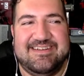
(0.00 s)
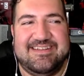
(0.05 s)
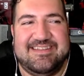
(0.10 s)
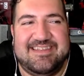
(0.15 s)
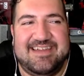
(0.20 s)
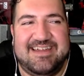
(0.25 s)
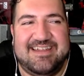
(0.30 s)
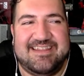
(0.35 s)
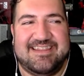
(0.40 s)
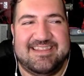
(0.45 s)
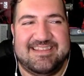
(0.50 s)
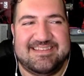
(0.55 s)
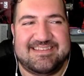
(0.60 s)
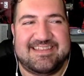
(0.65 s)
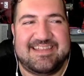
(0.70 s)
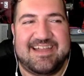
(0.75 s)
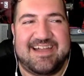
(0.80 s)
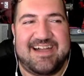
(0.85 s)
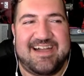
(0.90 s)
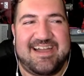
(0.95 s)
that this
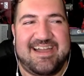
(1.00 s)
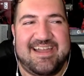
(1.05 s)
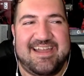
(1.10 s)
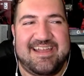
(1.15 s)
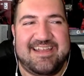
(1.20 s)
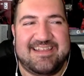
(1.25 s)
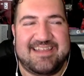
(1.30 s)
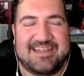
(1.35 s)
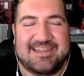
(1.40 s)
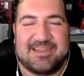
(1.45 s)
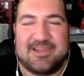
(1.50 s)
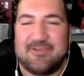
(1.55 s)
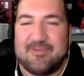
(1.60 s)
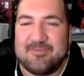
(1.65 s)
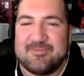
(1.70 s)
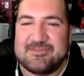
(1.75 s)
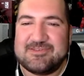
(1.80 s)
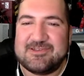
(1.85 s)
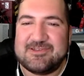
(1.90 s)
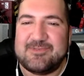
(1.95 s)
guy, they love
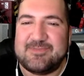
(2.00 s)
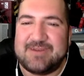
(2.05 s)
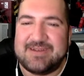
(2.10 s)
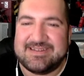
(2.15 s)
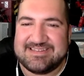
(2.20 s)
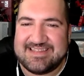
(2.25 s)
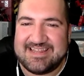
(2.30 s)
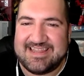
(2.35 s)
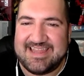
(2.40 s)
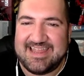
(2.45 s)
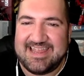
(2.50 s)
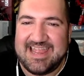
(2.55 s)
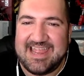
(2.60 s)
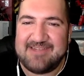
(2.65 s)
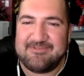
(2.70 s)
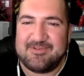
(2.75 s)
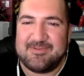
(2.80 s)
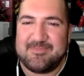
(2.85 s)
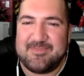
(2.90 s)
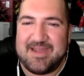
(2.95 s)
him so much that they
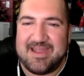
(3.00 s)
gave him